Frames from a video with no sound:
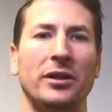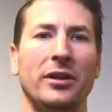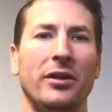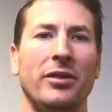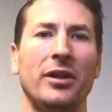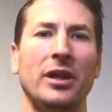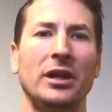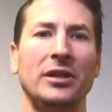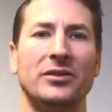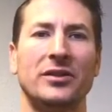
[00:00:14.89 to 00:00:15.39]
the
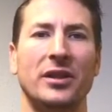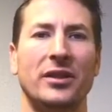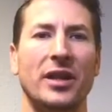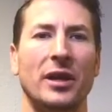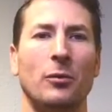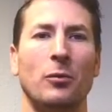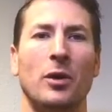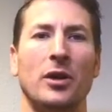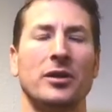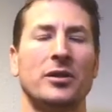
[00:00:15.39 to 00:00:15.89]
things that they
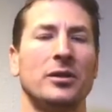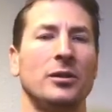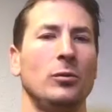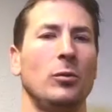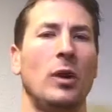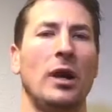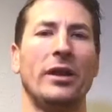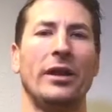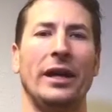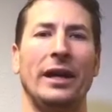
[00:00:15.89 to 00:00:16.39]
want to,
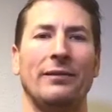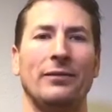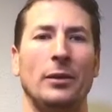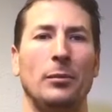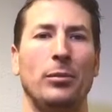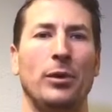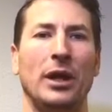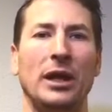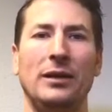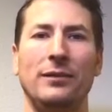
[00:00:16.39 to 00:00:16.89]
why they have their
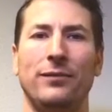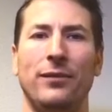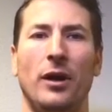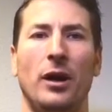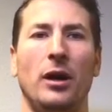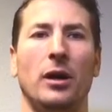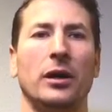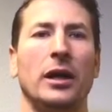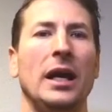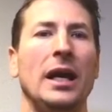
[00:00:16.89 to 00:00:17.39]
brain
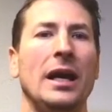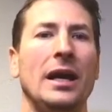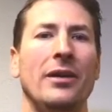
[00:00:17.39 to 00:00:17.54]
fog,